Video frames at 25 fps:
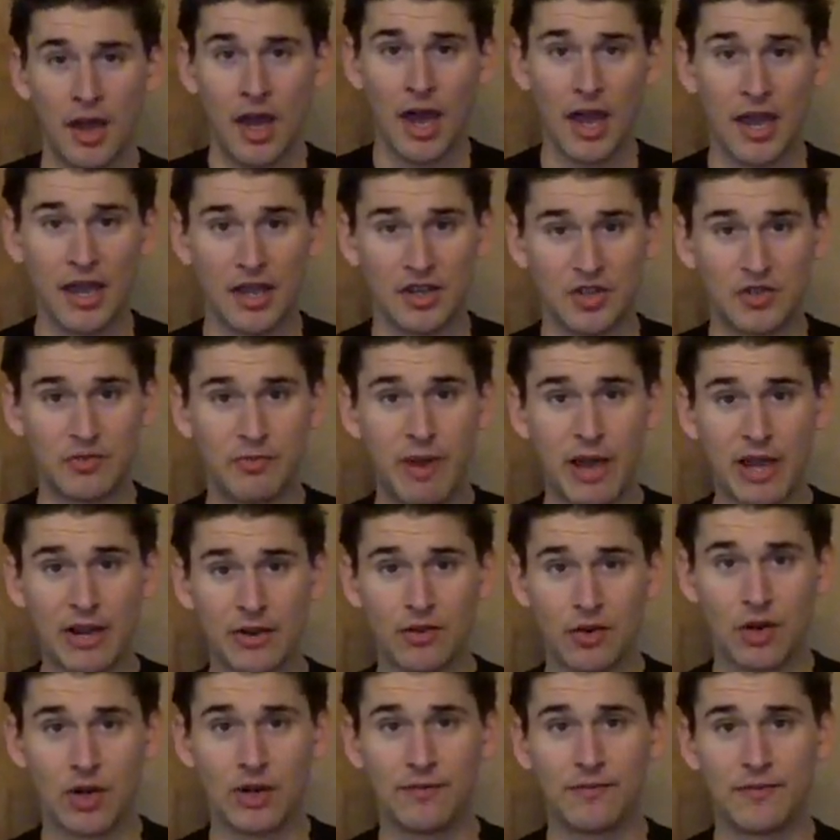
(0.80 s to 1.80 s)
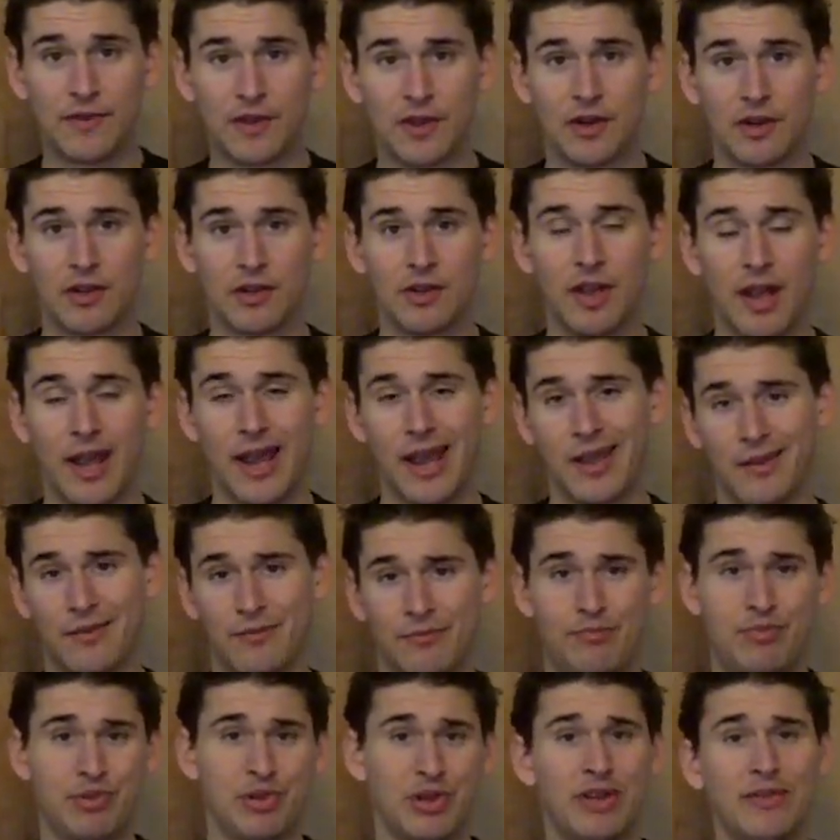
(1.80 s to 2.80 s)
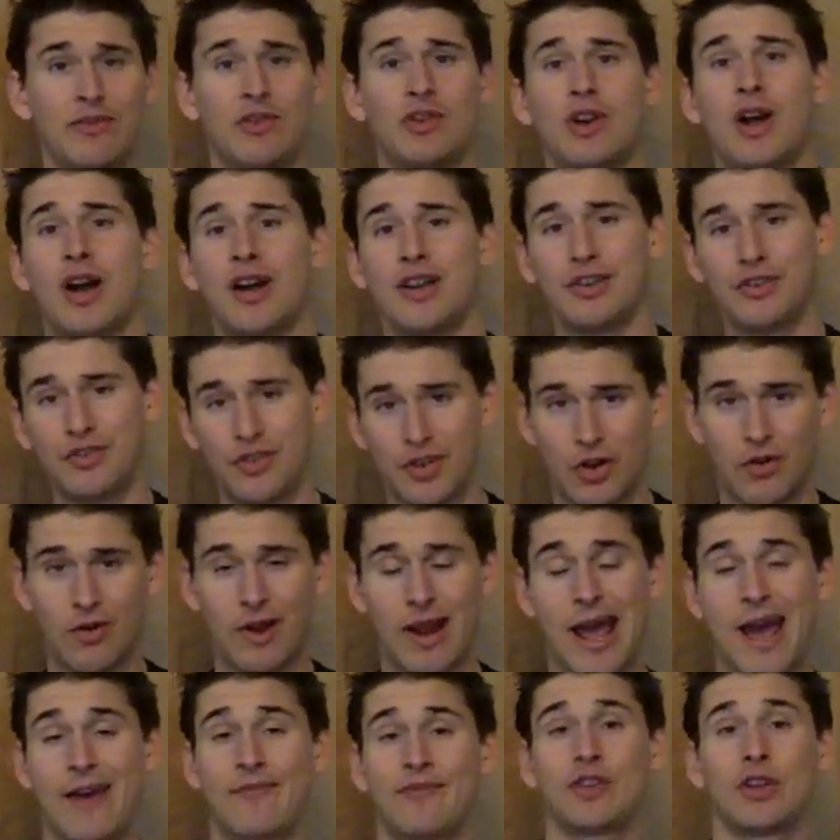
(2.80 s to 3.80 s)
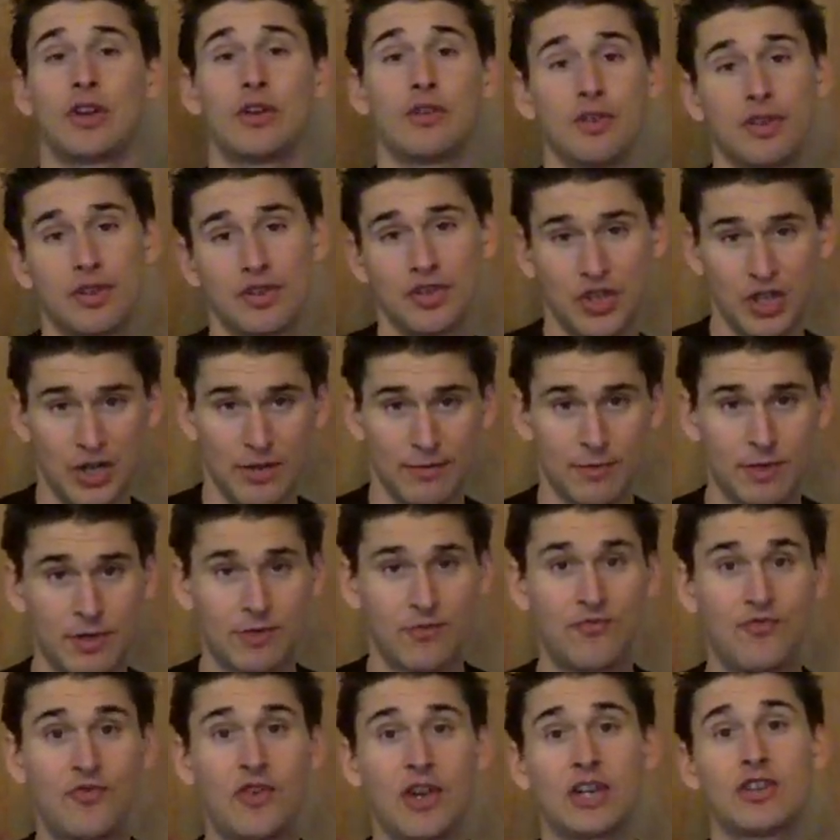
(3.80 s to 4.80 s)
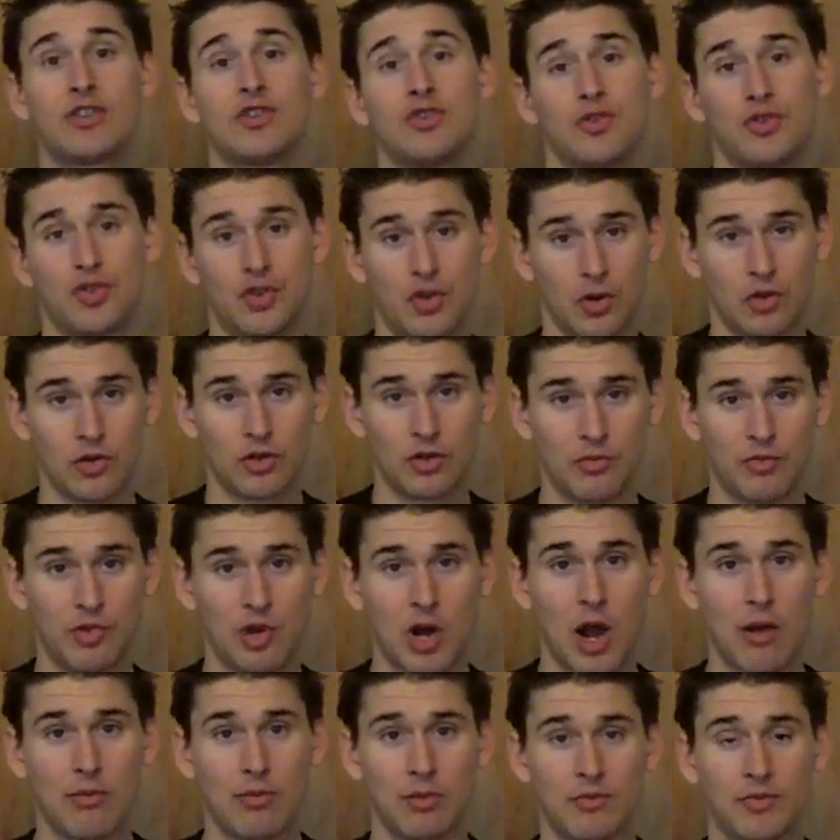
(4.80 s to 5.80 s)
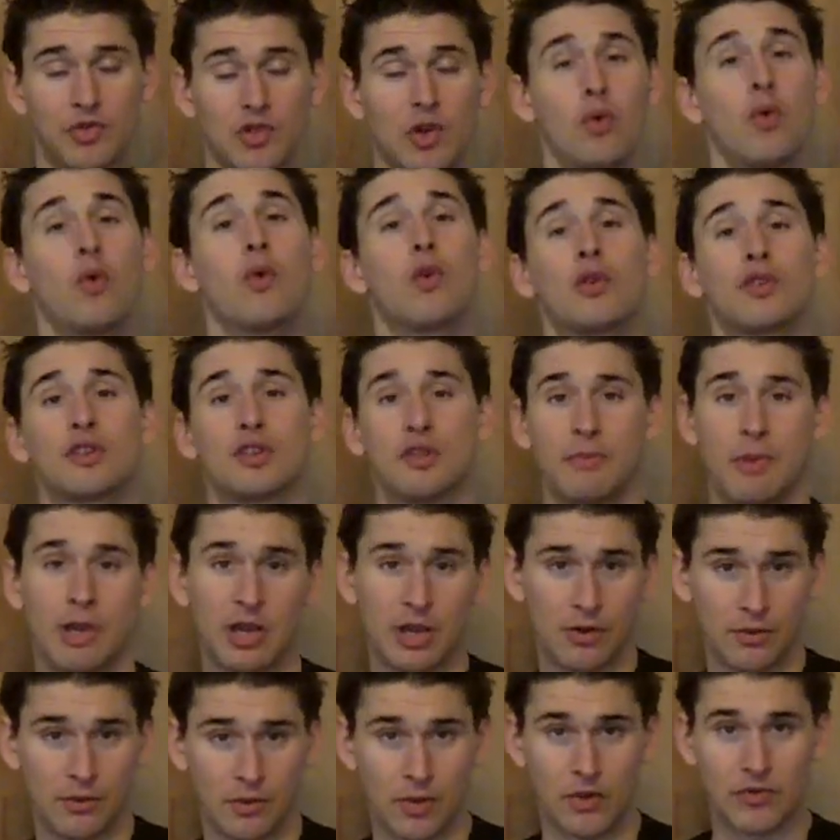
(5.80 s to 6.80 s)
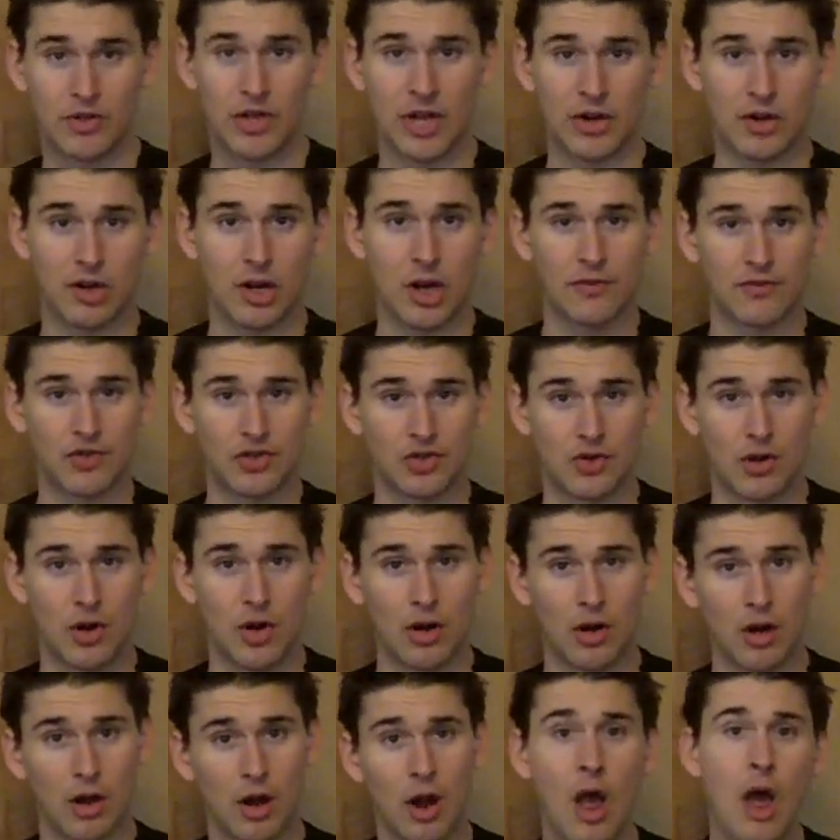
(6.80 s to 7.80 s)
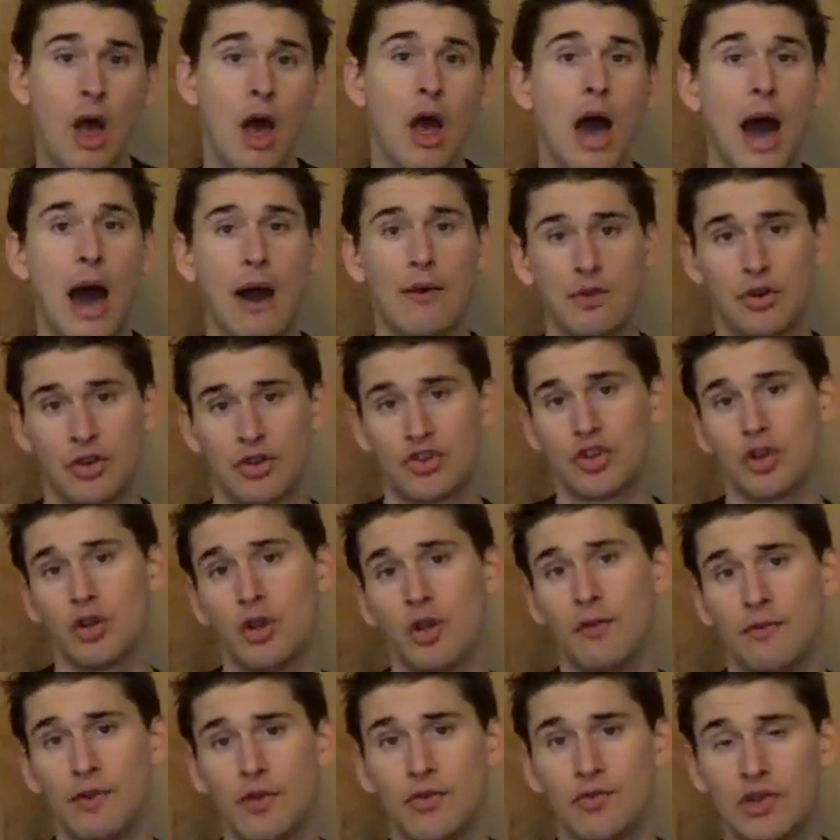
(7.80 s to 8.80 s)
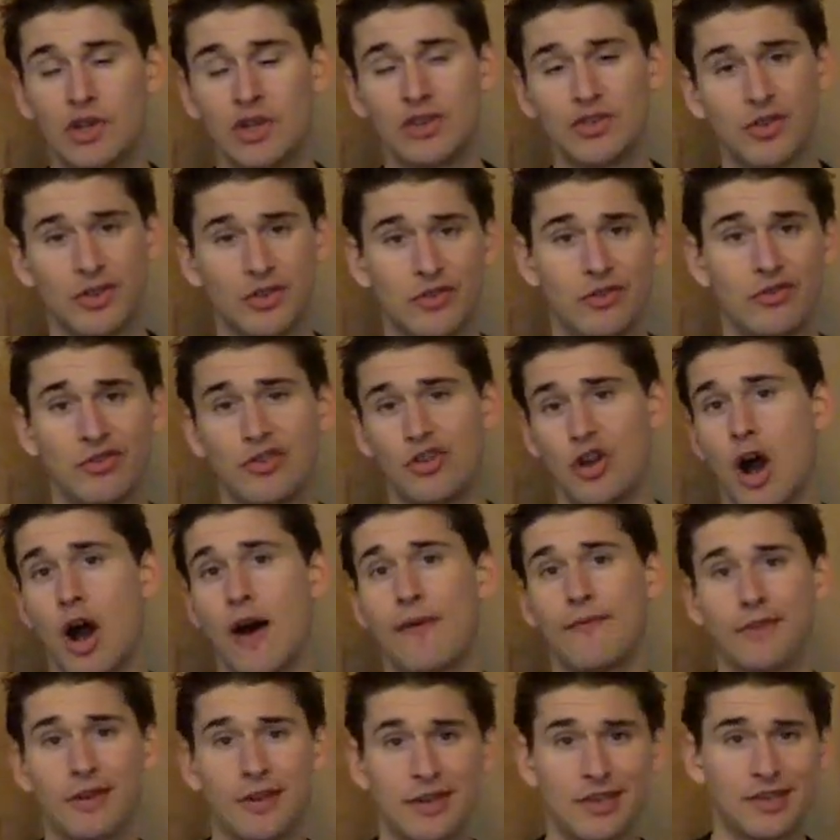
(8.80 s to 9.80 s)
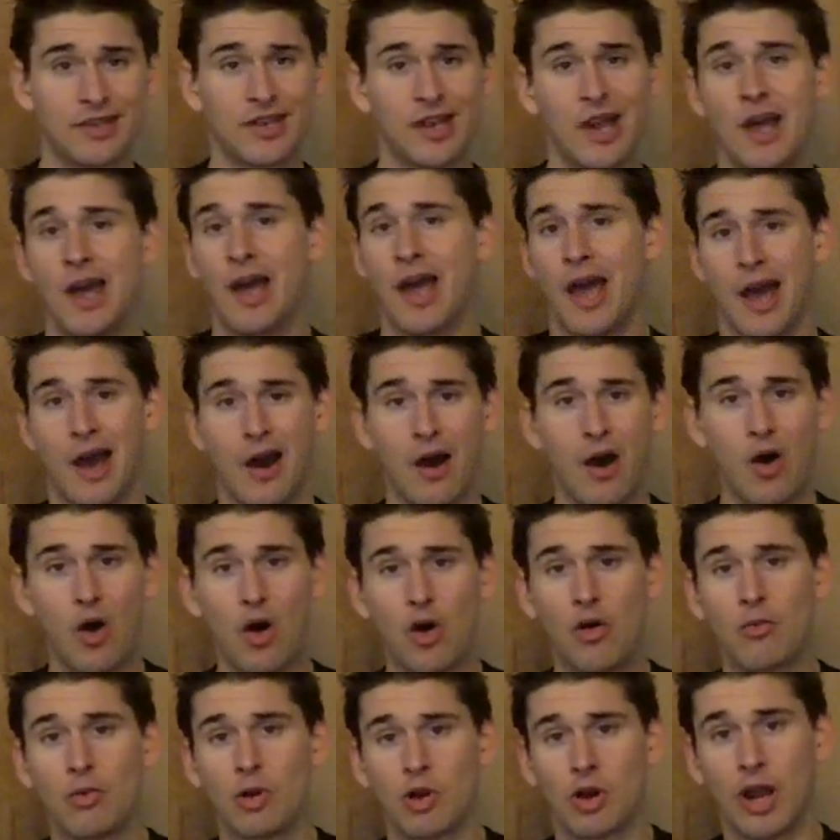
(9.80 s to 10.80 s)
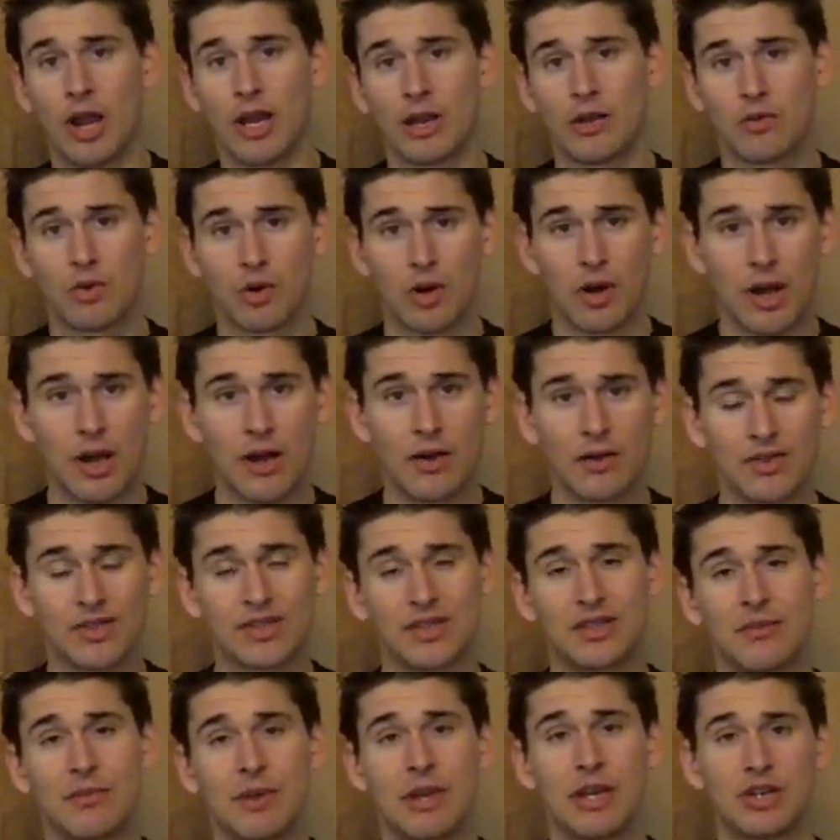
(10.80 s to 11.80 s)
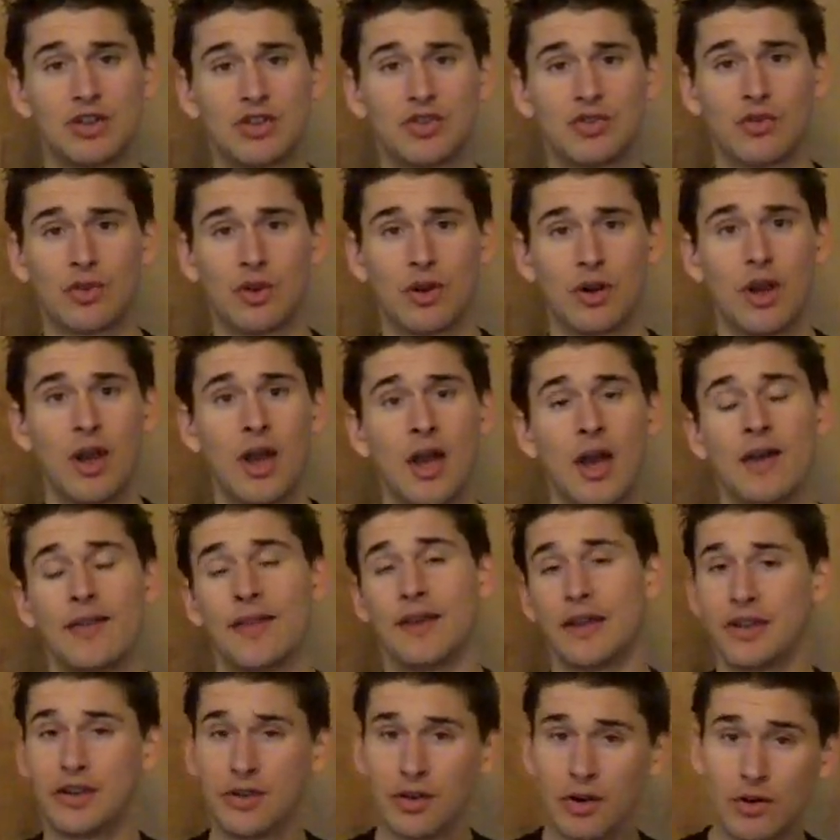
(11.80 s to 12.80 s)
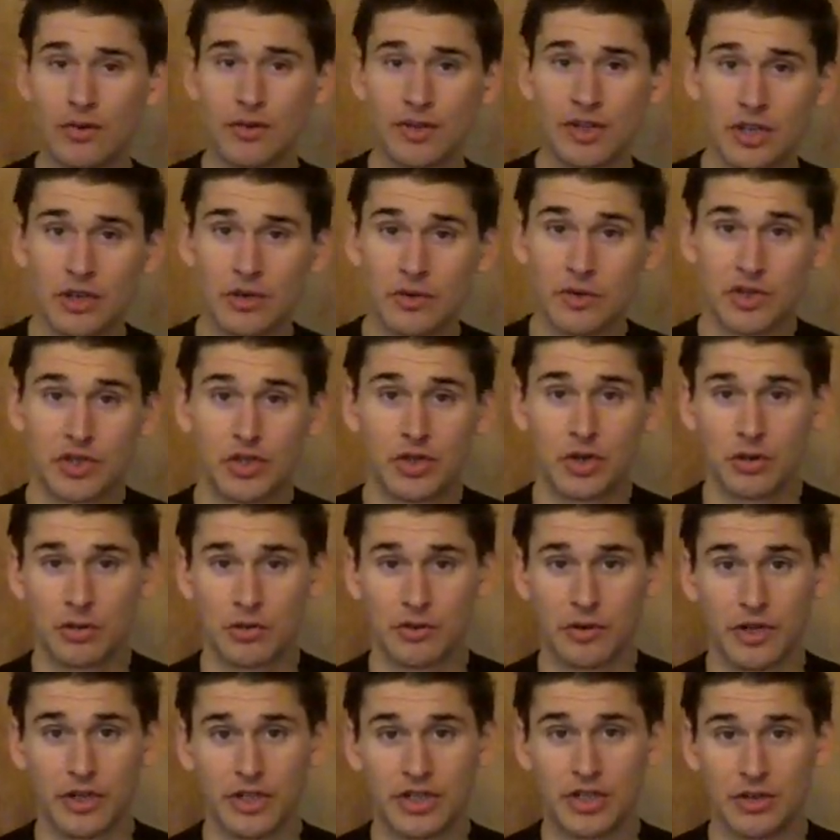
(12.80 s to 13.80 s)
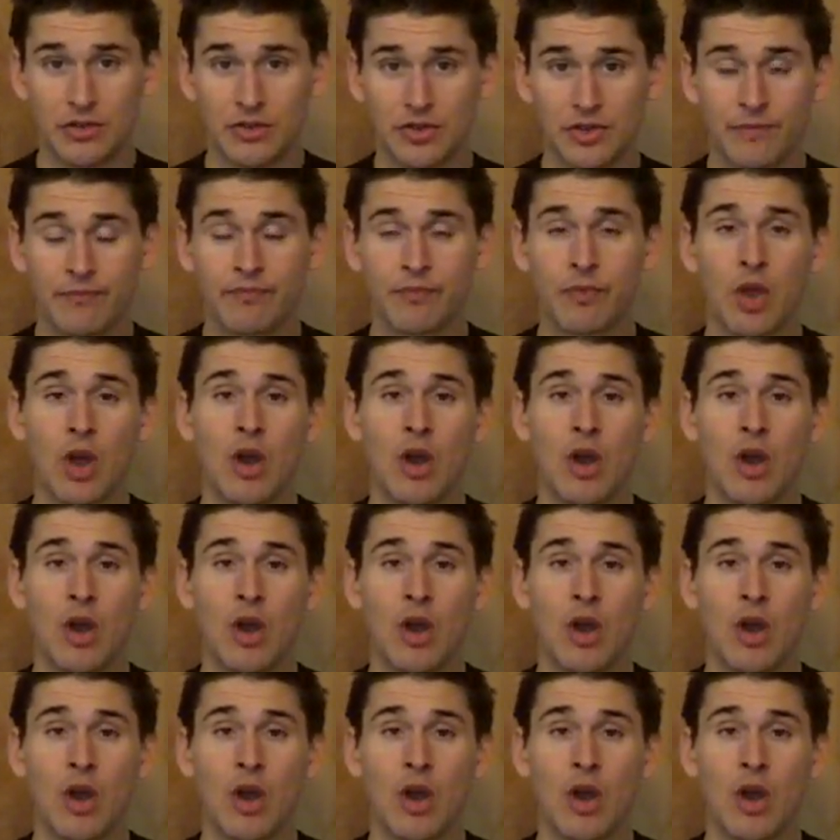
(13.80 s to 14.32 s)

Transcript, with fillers: Hey, it's Ben Greenfield, and believe it or not, you don't have to go to the gym to fix your shoulder problems or to make your rotator cuff stronger. I want to show you a few things you can do in your office, at home, or anywhere else to make sure that you don't deal with shoulder issues.